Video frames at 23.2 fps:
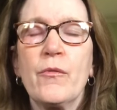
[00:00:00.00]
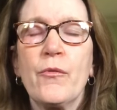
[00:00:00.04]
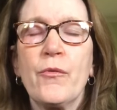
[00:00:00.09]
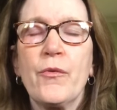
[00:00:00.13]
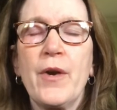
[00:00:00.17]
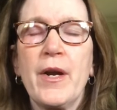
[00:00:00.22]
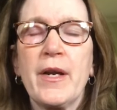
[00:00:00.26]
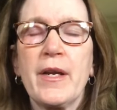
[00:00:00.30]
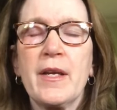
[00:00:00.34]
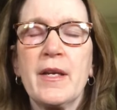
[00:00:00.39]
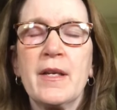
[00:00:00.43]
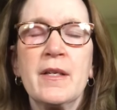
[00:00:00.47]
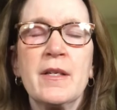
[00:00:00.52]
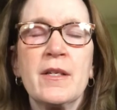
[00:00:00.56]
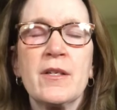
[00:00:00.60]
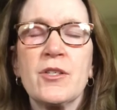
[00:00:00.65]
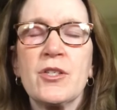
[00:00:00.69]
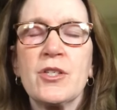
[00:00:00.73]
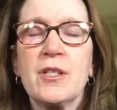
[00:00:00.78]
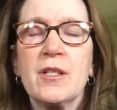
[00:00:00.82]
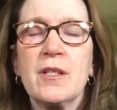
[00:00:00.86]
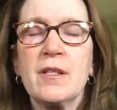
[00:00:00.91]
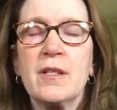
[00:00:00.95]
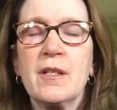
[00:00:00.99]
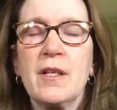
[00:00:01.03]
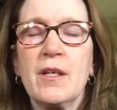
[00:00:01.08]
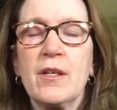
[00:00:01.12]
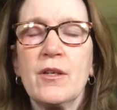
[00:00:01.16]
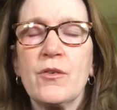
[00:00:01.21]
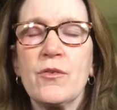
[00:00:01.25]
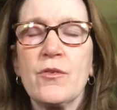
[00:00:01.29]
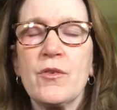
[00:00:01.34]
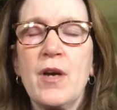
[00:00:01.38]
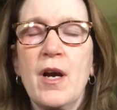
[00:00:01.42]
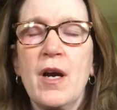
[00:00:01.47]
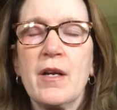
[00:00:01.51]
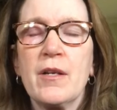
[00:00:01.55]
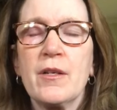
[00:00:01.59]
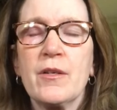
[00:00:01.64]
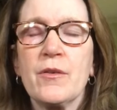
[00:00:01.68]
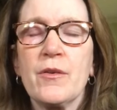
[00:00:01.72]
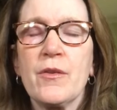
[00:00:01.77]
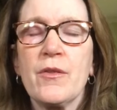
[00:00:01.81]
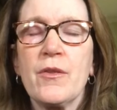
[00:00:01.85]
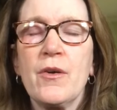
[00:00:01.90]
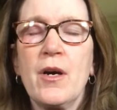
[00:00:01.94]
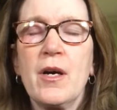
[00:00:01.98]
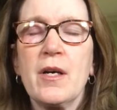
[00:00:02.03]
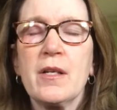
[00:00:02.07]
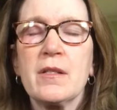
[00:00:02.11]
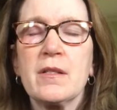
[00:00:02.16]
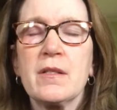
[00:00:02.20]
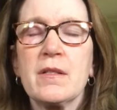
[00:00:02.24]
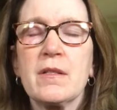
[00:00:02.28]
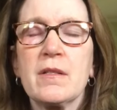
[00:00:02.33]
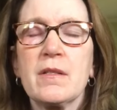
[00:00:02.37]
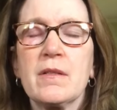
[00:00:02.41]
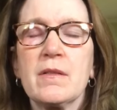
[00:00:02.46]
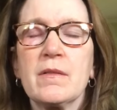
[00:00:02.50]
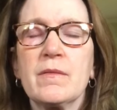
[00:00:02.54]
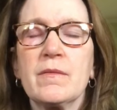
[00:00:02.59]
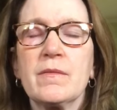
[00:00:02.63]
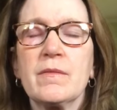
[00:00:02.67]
Recognition that you're not your thoughts.